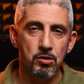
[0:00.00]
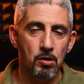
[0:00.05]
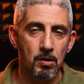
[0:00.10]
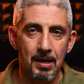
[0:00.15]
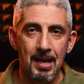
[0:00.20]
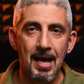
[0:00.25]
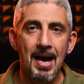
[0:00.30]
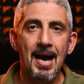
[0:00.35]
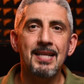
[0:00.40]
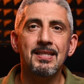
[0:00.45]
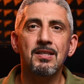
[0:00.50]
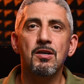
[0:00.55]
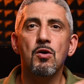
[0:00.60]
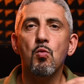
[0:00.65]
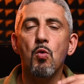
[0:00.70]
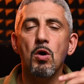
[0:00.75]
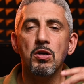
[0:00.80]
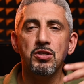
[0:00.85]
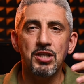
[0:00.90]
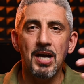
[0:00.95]
online, go
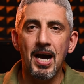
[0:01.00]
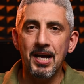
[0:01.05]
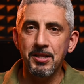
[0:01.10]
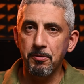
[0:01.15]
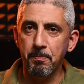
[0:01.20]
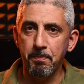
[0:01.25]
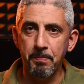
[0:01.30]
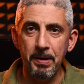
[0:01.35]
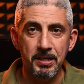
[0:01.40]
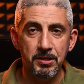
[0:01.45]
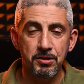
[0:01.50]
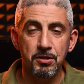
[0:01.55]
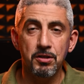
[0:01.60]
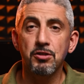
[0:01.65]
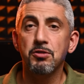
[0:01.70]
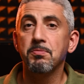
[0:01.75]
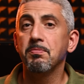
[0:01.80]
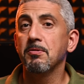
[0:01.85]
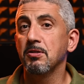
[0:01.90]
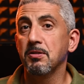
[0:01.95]
watch other
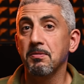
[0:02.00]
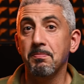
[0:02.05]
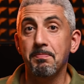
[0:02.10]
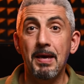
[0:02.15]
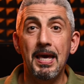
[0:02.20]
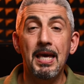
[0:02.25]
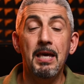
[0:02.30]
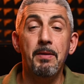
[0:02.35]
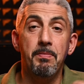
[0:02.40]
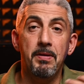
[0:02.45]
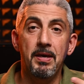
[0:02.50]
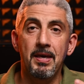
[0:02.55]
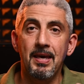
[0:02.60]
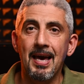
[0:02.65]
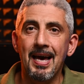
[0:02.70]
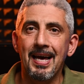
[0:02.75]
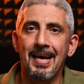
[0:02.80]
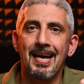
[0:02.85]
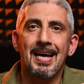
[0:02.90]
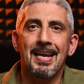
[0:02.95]
pictures, because maybe
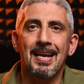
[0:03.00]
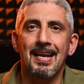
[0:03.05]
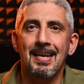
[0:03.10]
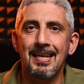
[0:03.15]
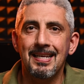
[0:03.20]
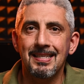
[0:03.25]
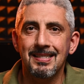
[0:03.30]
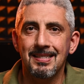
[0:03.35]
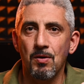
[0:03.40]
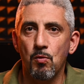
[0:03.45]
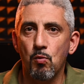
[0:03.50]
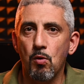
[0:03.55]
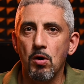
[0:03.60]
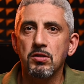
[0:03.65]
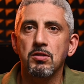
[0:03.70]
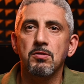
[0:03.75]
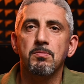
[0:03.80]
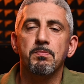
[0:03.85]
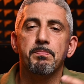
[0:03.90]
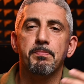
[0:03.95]
I got a lens that
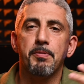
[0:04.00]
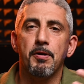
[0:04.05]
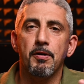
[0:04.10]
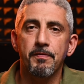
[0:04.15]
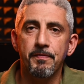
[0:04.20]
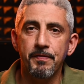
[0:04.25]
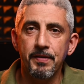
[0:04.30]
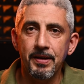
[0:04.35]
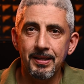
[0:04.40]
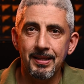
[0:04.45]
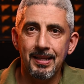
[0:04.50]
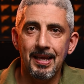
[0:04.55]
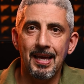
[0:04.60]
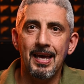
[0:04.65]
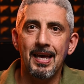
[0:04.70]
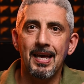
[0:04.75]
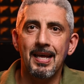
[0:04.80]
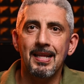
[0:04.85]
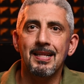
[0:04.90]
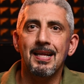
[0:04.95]
wasn't perfect
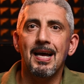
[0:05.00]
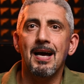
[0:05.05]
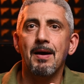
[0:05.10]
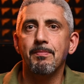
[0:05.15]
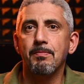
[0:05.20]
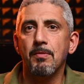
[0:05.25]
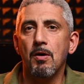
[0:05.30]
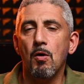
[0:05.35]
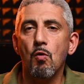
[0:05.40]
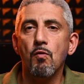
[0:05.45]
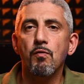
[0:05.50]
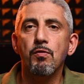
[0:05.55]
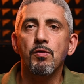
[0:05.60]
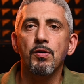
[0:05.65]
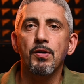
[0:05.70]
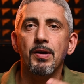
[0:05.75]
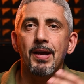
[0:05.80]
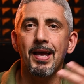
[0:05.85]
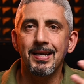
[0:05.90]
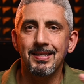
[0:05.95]
and I'm
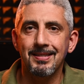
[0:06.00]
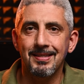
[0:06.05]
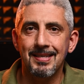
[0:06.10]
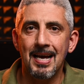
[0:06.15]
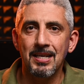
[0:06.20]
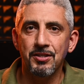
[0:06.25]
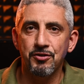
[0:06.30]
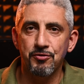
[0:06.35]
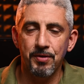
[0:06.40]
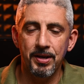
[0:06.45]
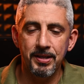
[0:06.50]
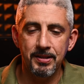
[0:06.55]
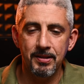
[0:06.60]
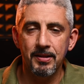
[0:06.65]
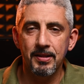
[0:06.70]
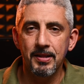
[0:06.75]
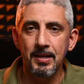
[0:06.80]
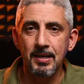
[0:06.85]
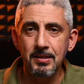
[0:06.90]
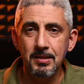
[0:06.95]
over
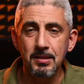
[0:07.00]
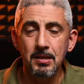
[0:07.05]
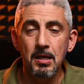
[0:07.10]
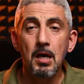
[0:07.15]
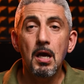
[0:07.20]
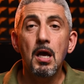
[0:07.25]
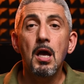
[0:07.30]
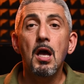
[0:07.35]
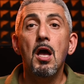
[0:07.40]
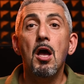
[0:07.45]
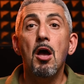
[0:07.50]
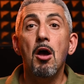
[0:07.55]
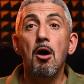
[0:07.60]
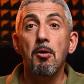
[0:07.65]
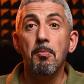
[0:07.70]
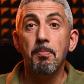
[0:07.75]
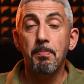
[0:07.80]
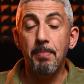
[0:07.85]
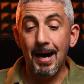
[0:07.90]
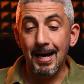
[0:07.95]
exaggerating this.
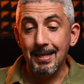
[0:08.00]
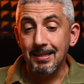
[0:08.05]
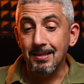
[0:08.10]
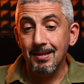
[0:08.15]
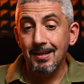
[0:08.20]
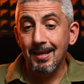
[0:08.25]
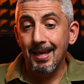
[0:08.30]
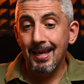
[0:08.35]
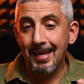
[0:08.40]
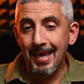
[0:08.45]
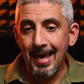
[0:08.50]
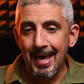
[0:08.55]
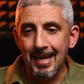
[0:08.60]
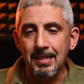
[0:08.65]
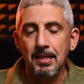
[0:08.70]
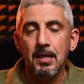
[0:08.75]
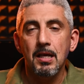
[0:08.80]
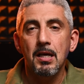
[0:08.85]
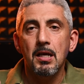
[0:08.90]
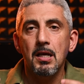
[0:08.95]
But
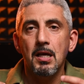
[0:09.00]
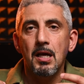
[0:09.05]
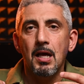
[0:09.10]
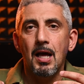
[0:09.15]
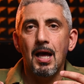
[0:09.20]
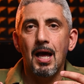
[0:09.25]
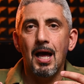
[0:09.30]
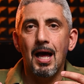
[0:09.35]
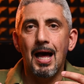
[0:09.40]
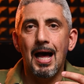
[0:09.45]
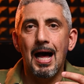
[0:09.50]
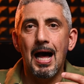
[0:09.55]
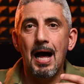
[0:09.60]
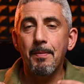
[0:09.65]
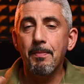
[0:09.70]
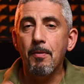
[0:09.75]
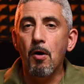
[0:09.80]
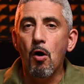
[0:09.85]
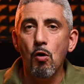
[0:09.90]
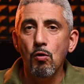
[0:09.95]
again,
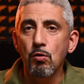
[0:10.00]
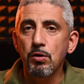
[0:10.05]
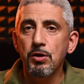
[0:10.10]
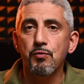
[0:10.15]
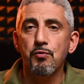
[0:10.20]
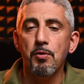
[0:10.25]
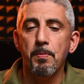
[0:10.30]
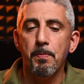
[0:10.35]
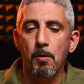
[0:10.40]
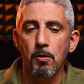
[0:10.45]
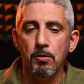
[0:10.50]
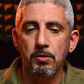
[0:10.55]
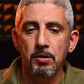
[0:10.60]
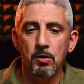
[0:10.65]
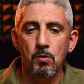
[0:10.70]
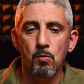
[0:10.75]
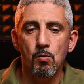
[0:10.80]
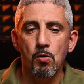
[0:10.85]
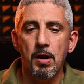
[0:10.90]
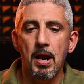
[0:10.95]
I'm only
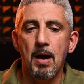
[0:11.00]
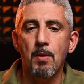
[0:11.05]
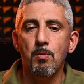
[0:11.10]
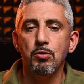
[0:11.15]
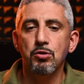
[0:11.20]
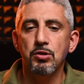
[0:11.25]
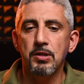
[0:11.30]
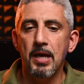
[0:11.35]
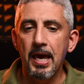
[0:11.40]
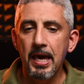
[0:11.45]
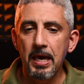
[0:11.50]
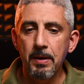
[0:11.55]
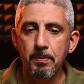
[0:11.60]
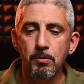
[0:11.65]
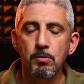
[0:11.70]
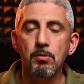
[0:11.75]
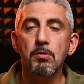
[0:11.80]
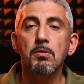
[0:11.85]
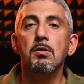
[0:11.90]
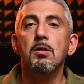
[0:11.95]
reporting what I was
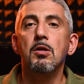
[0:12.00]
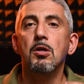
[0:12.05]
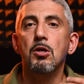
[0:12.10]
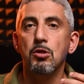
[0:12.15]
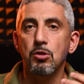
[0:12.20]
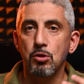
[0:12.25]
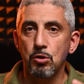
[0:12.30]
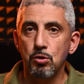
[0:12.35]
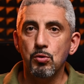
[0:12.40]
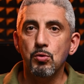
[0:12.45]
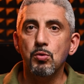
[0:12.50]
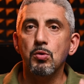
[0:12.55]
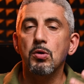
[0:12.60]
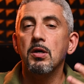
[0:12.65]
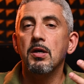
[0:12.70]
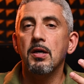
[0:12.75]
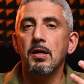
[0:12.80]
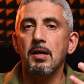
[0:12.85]
able to